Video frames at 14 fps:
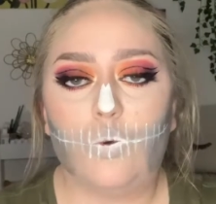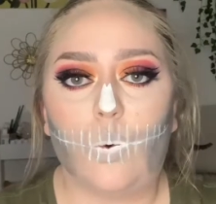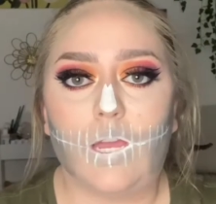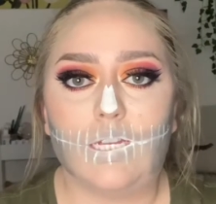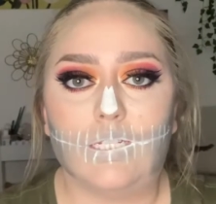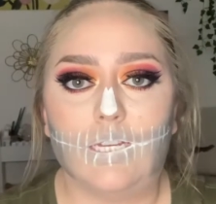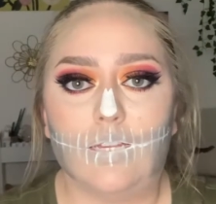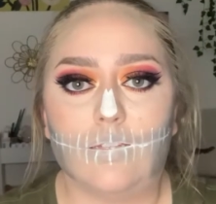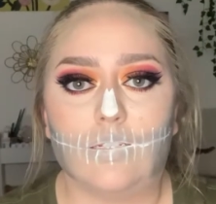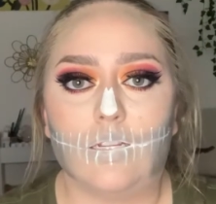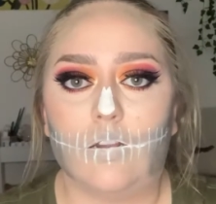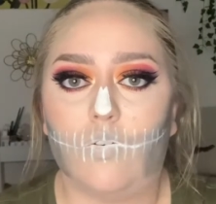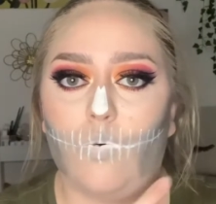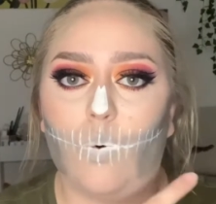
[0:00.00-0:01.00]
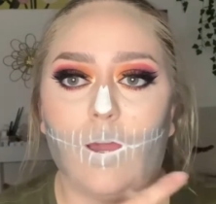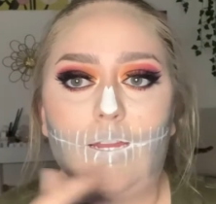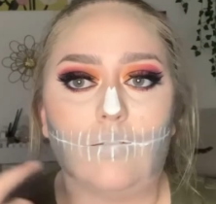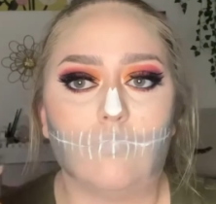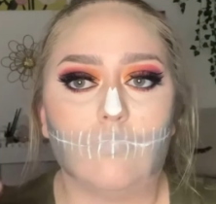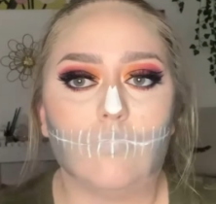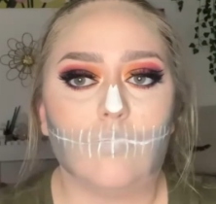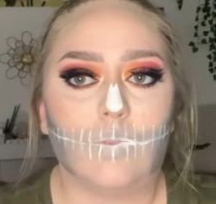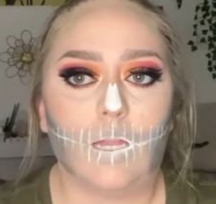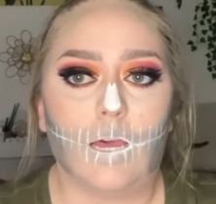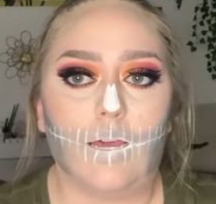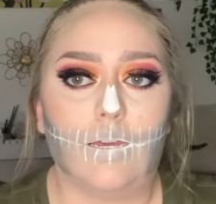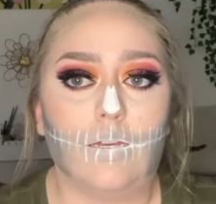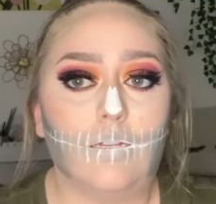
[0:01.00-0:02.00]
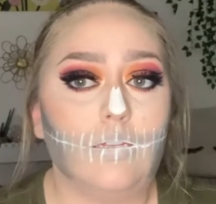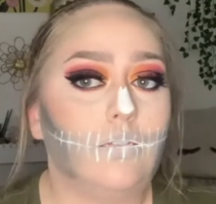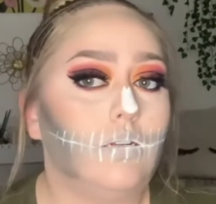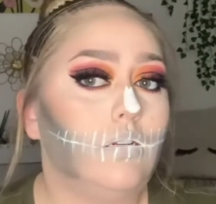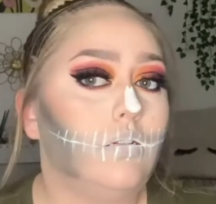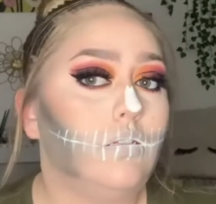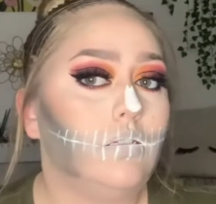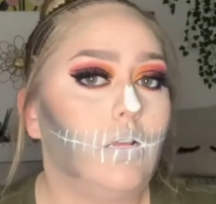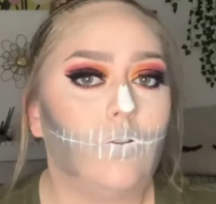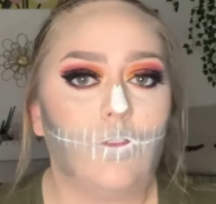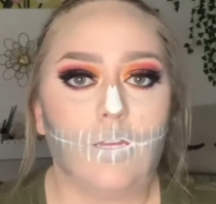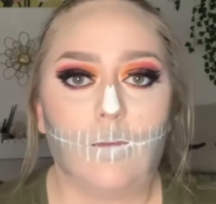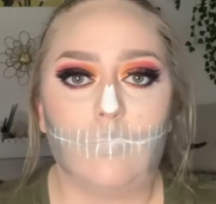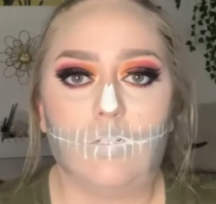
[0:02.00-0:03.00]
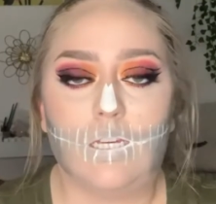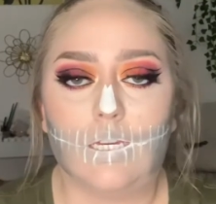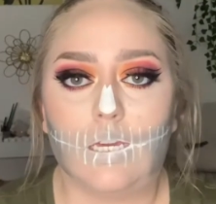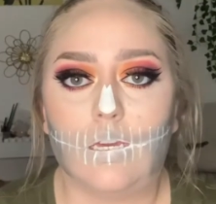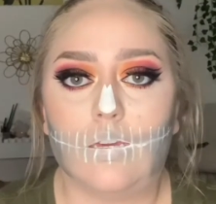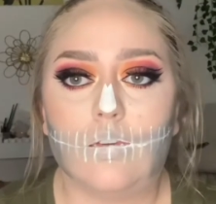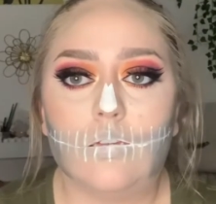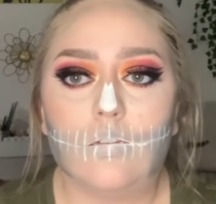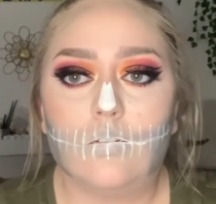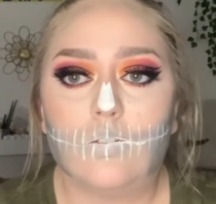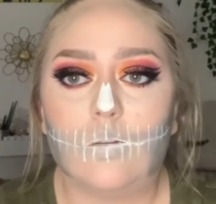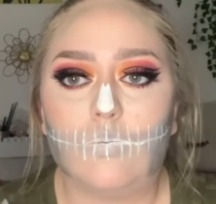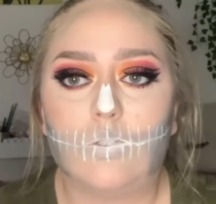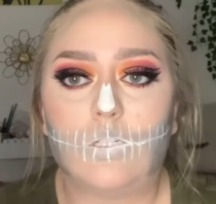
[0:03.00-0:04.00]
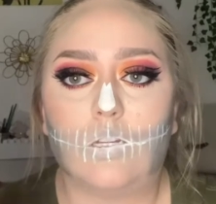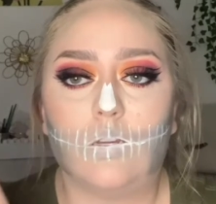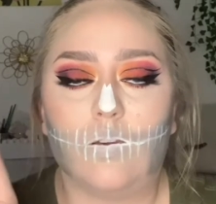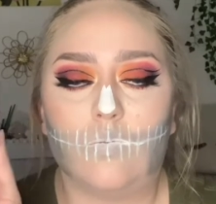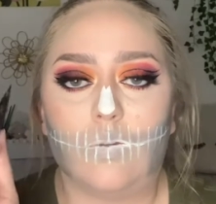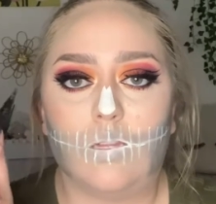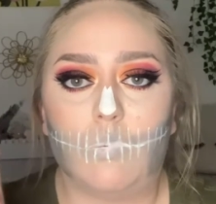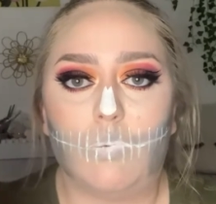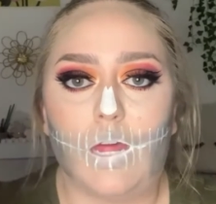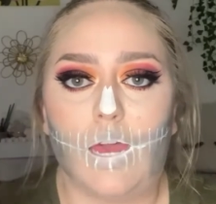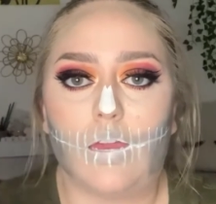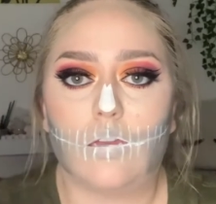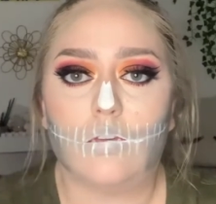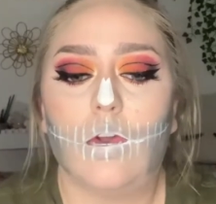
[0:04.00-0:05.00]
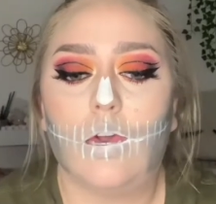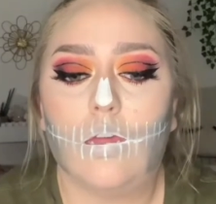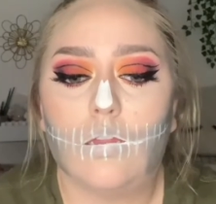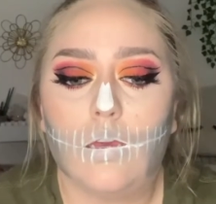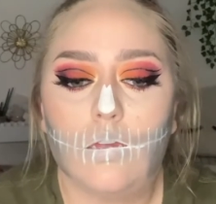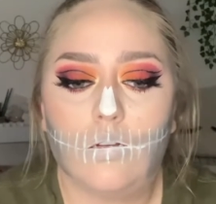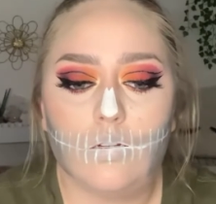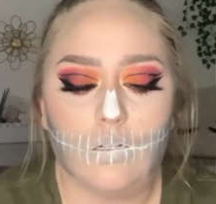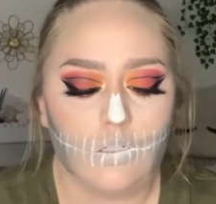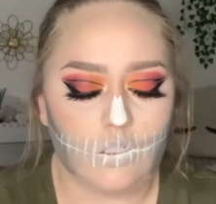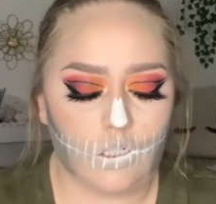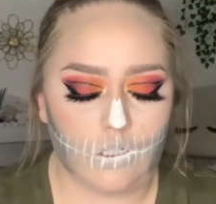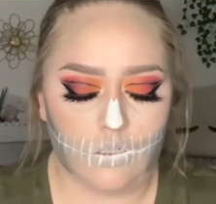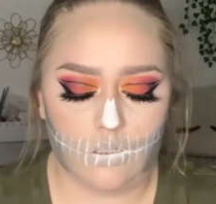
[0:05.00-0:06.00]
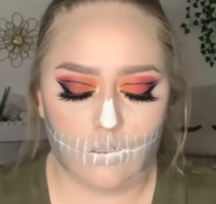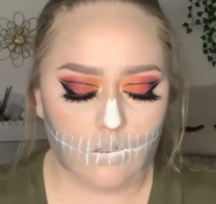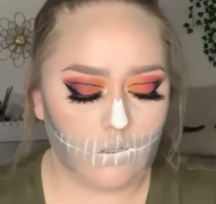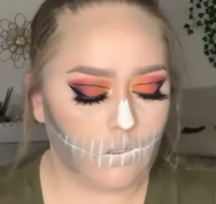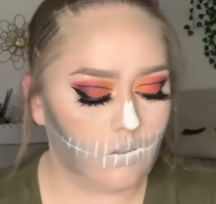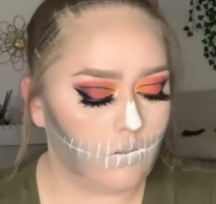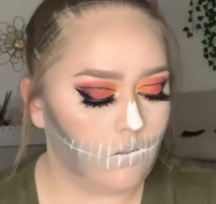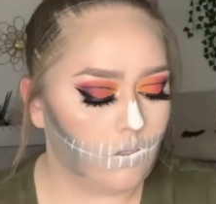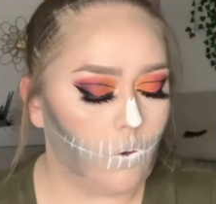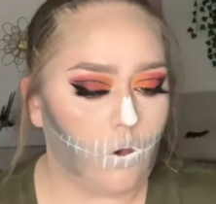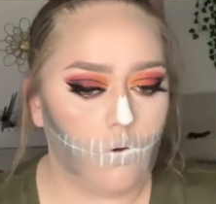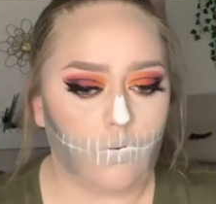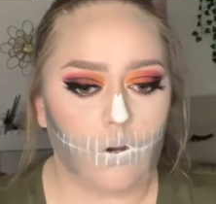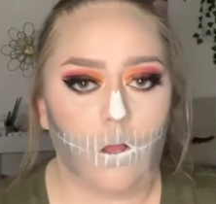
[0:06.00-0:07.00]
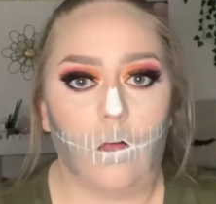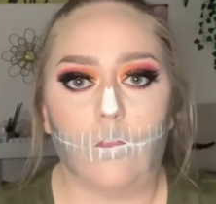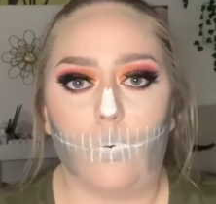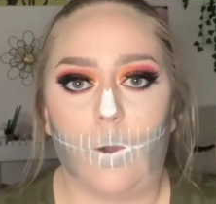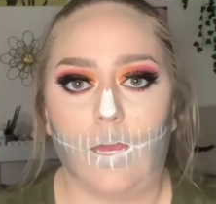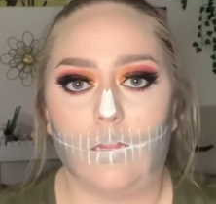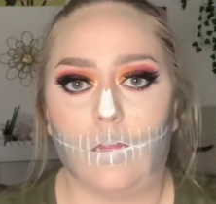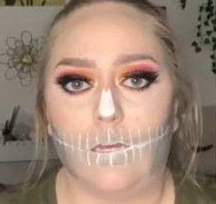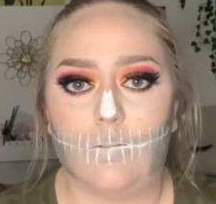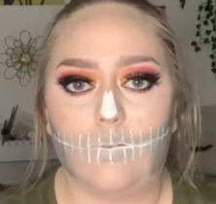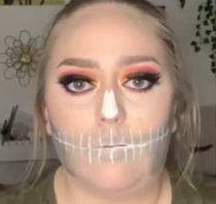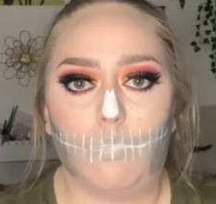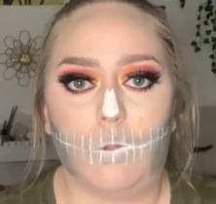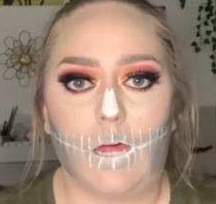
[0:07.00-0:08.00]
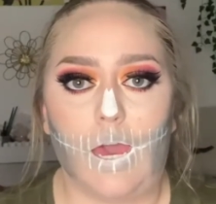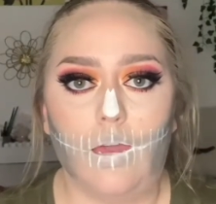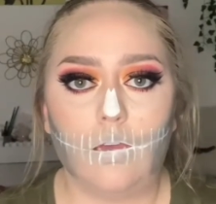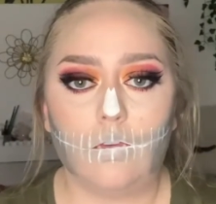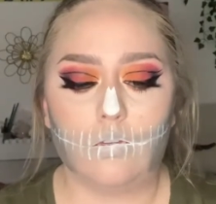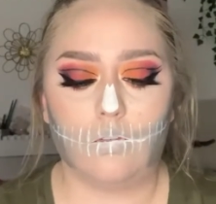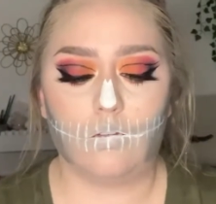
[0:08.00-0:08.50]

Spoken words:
white teeth instead of white lines. I don't think I'm digging it. So I'm just gonna go in with a black eyeliner and just go over all the white lines with black.